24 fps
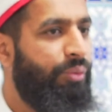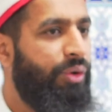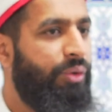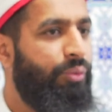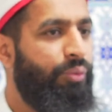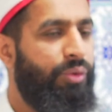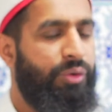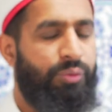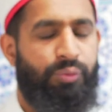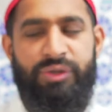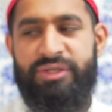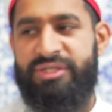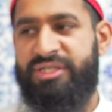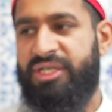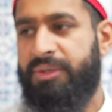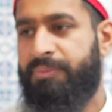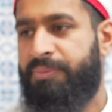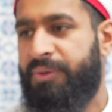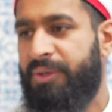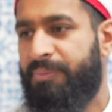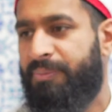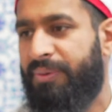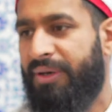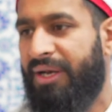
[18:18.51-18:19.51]
what we see
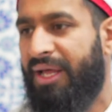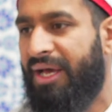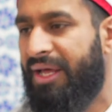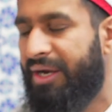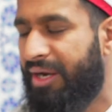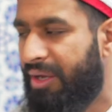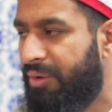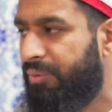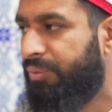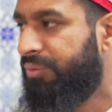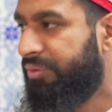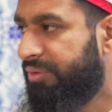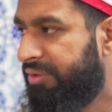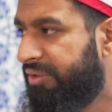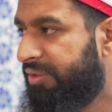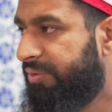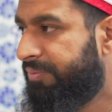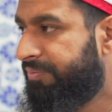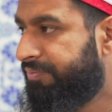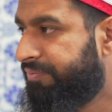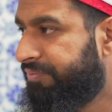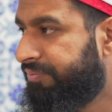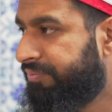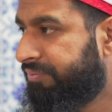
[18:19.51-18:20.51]
people around.
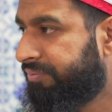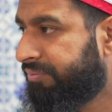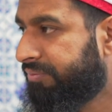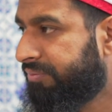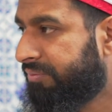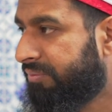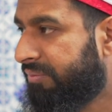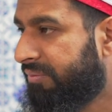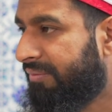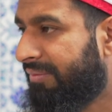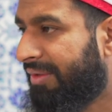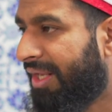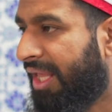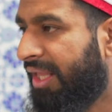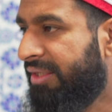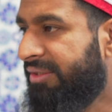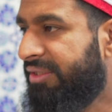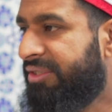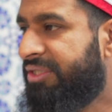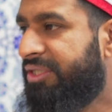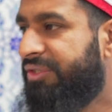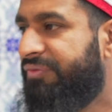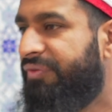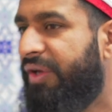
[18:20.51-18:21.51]
And
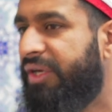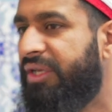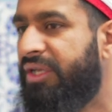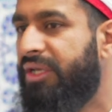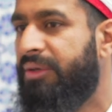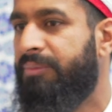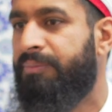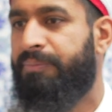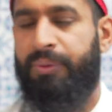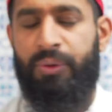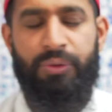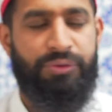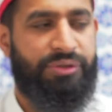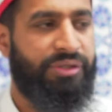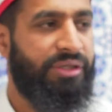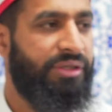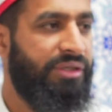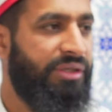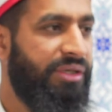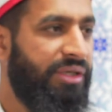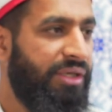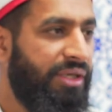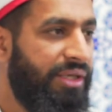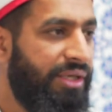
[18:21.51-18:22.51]
this is very
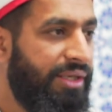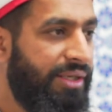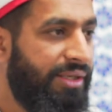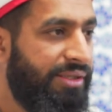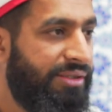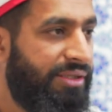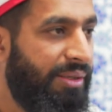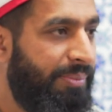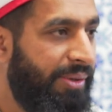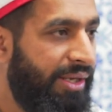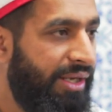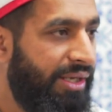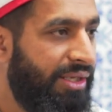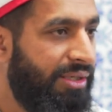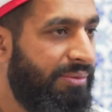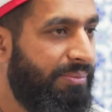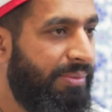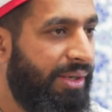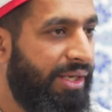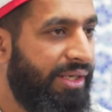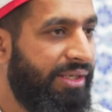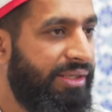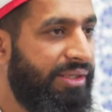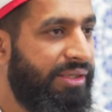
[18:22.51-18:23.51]
important to bear in
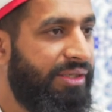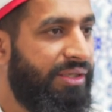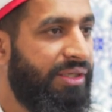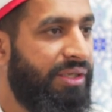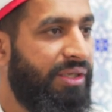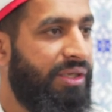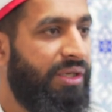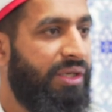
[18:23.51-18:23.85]
mind,